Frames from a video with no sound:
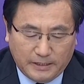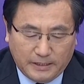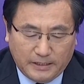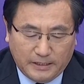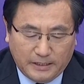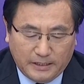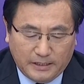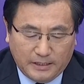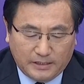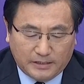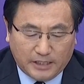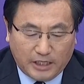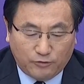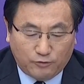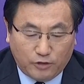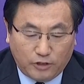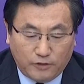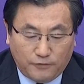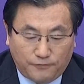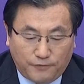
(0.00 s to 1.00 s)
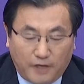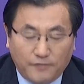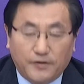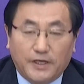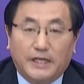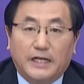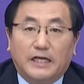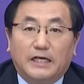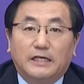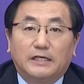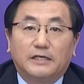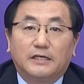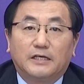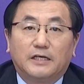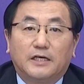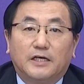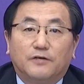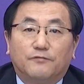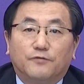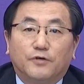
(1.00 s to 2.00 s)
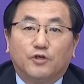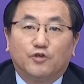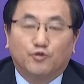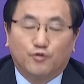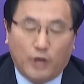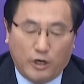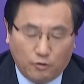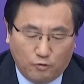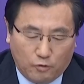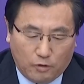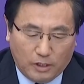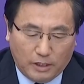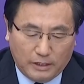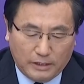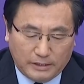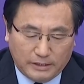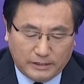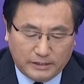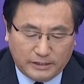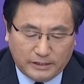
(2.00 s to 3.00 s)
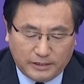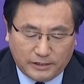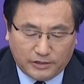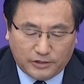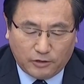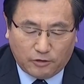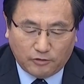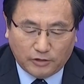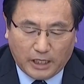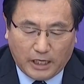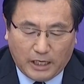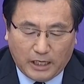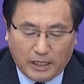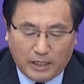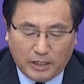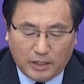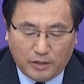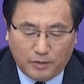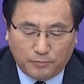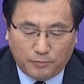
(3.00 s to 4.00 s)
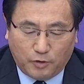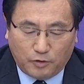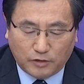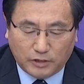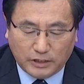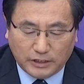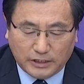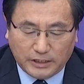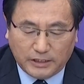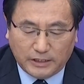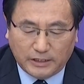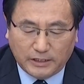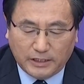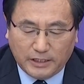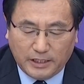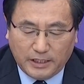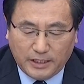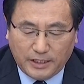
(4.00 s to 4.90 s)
part of the guarantee fund contribution to tourist agencies.